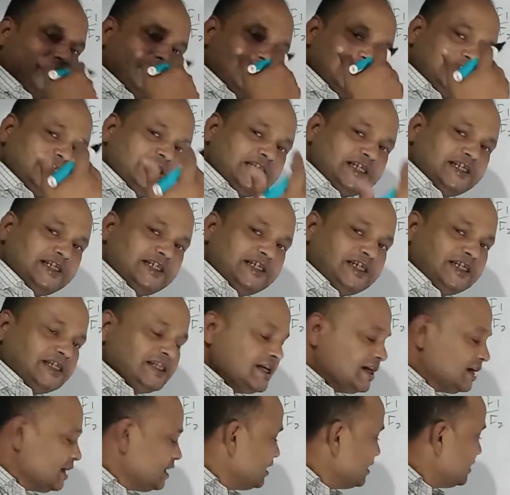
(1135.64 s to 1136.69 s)
changing
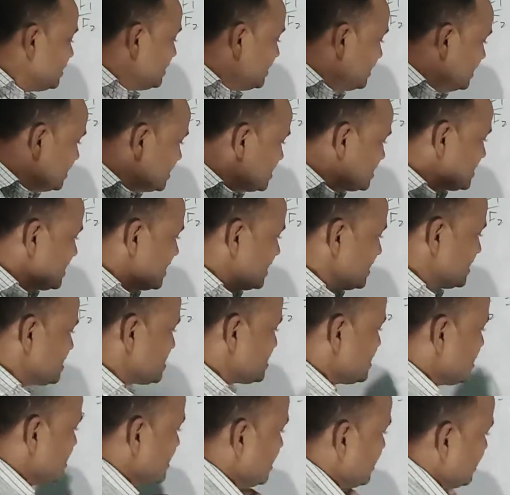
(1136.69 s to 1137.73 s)
the distance,
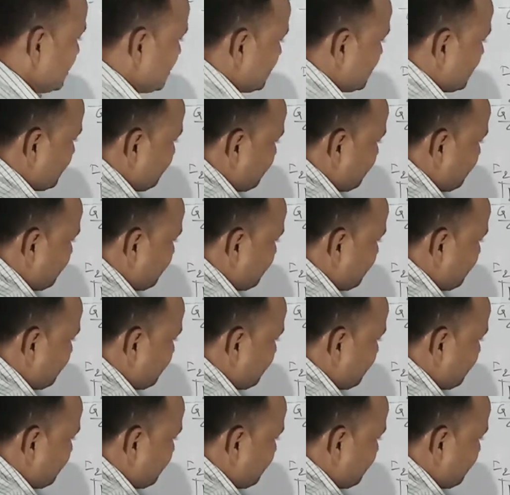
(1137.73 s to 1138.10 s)
the